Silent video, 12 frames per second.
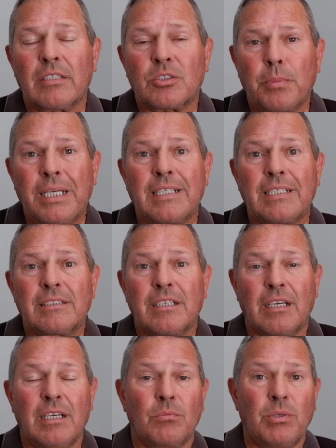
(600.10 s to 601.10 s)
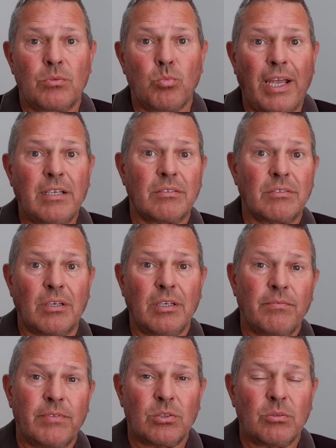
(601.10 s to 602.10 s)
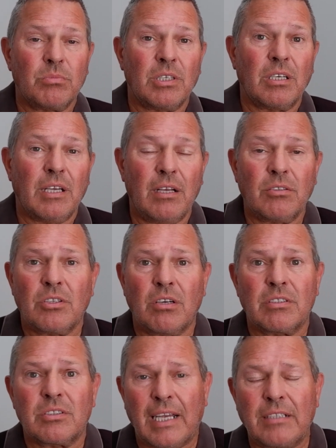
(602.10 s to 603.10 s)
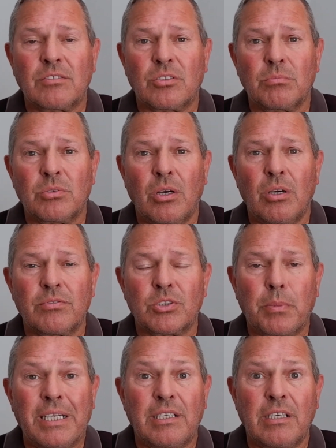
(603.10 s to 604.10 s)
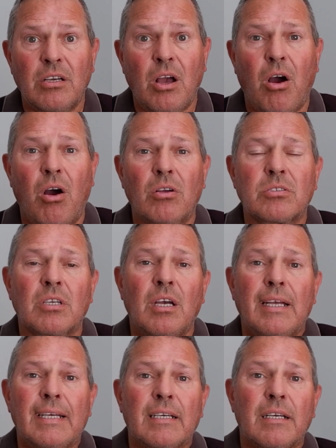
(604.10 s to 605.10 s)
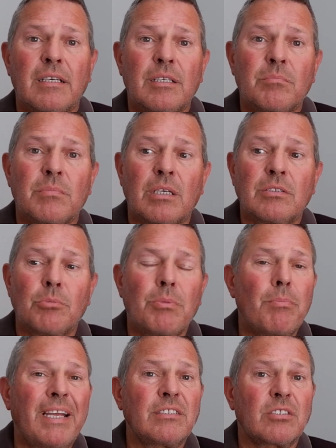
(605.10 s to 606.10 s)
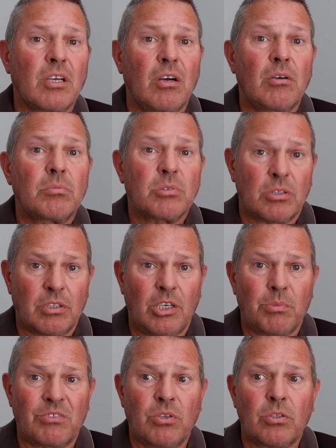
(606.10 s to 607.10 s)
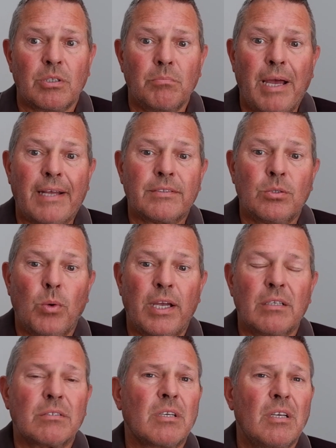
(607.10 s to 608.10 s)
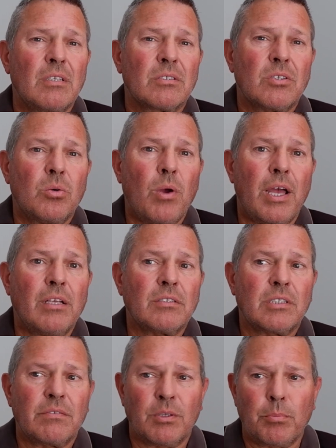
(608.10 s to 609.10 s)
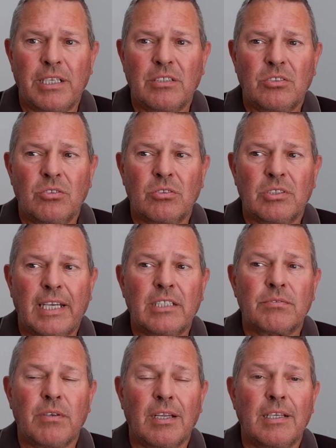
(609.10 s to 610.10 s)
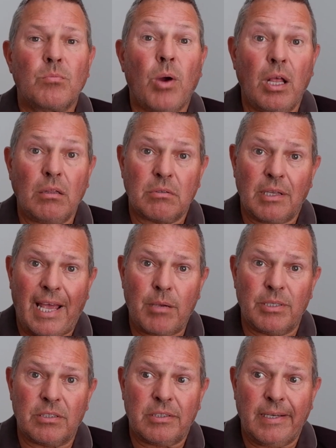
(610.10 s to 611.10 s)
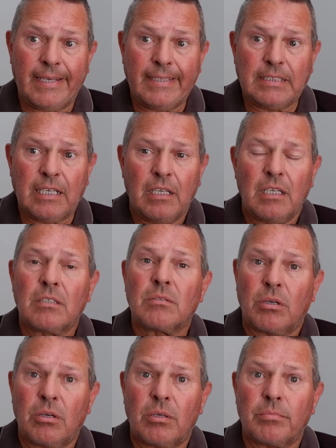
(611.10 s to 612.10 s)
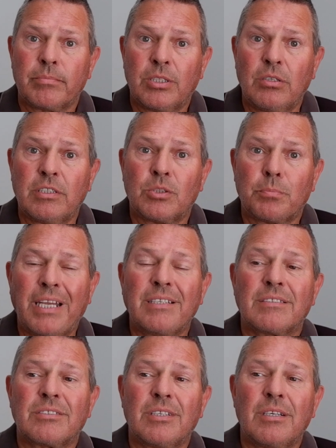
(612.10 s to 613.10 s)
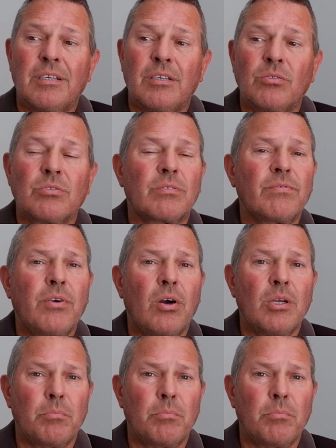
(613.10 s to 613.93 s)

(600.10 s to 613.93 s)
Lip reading: a speeding ticket with Wales on it for something else, or attend some sort of speeding course as a memento. So they'll be rushing back to Wales. So what else have they been successful in? Well, climate change. They only spent £140